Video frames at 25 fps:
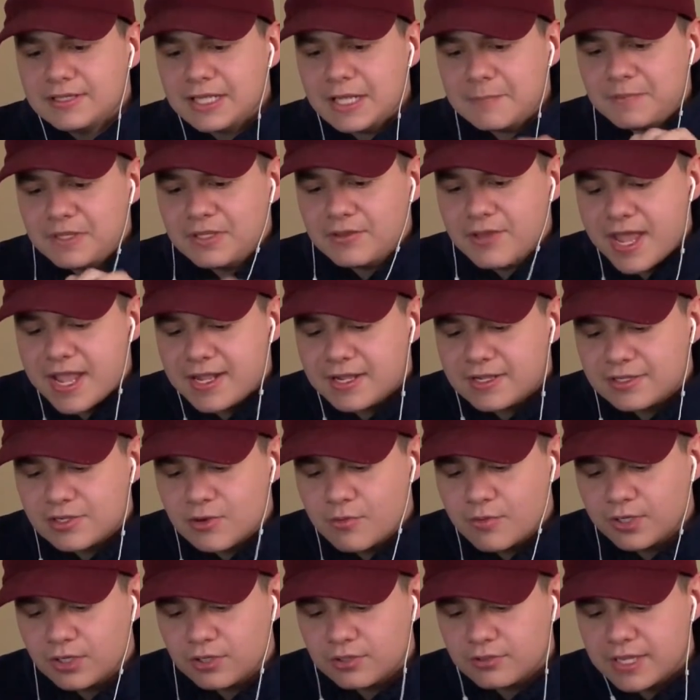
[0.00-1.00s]
That'd be like
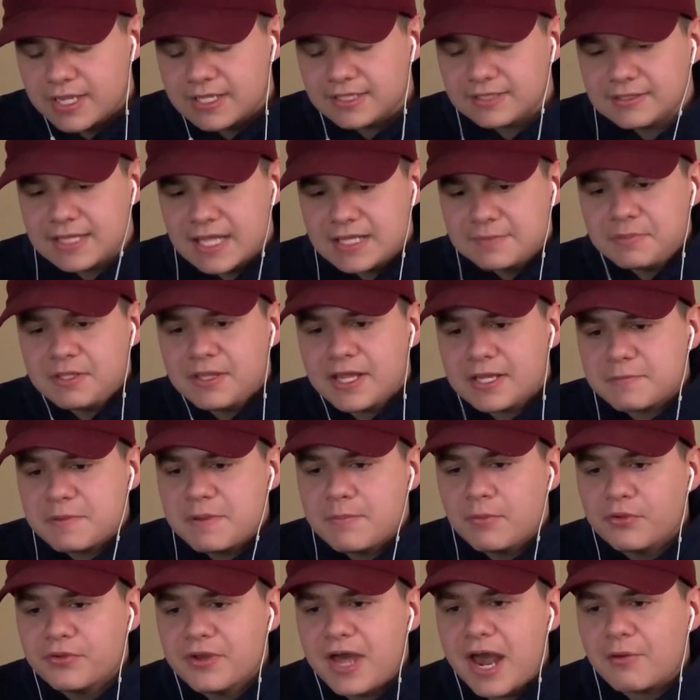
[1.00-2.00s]

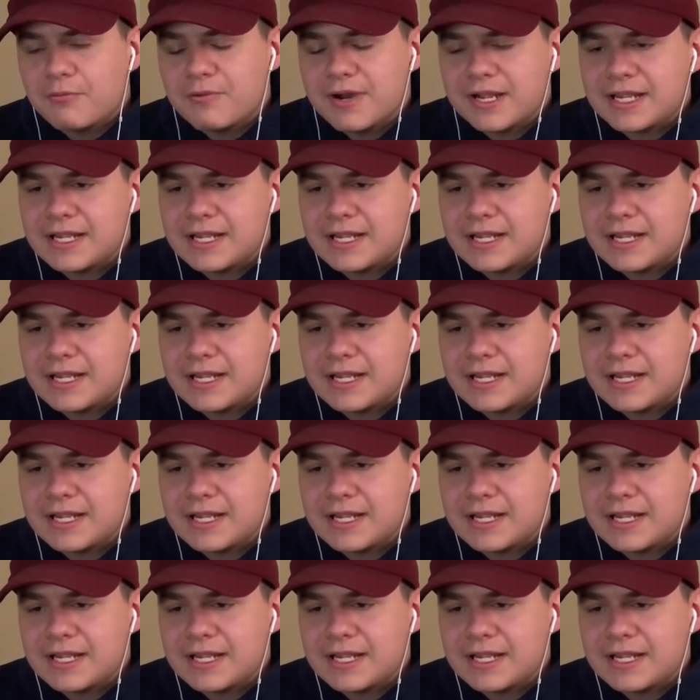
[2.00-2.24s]
people not